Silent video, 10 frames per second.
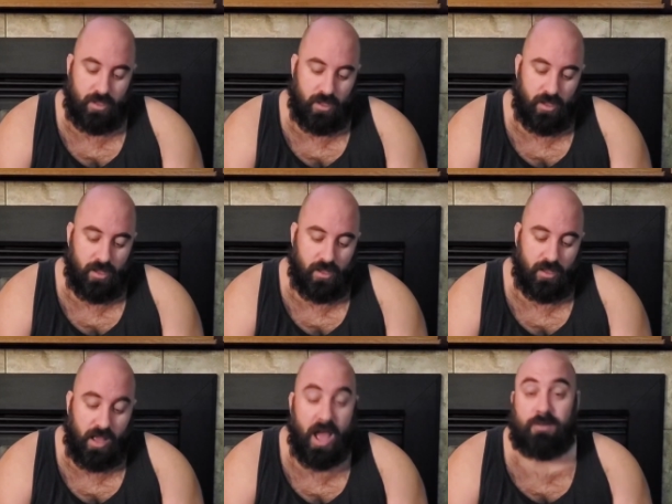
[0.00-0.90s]
uh,
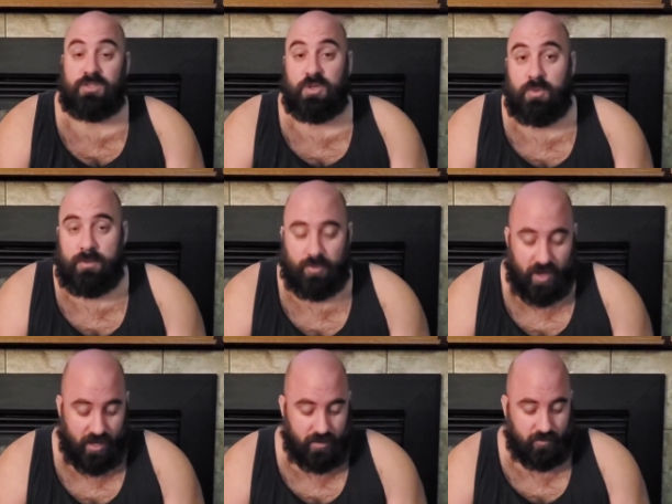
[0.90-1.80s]
how do we
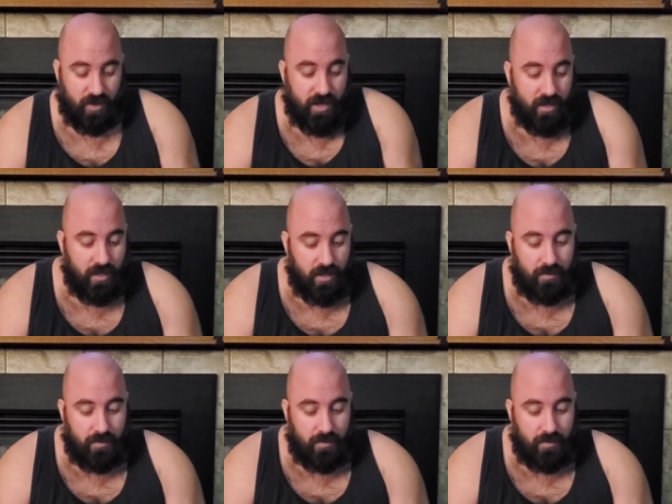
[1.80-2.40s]
pray, right?